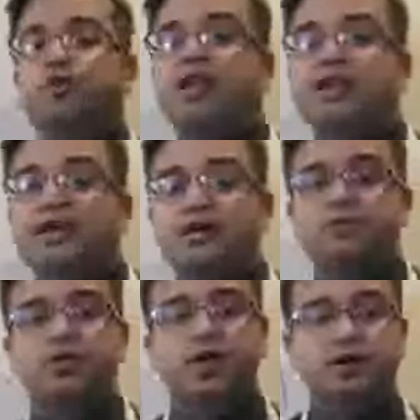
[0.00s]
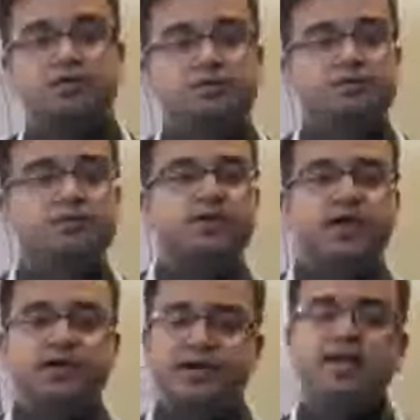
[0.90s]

irritation of the nerves